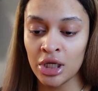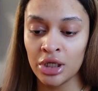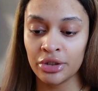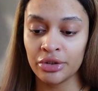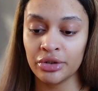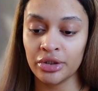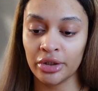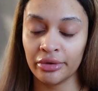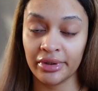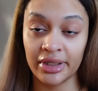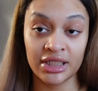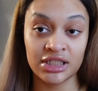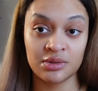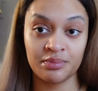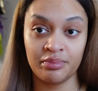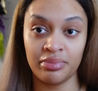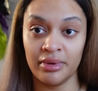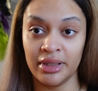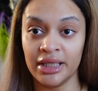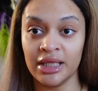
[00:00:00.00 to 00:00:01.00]
You know,
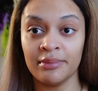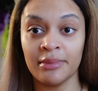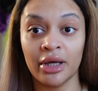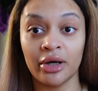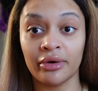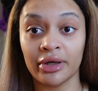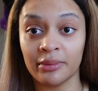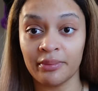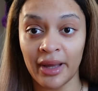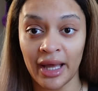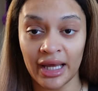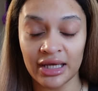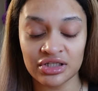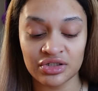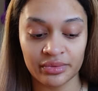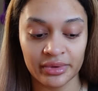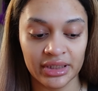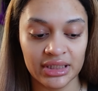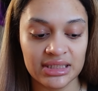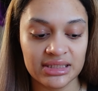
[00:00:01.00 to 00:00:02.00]
it's email and
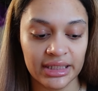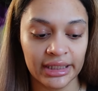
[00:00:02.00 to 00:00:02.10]
password.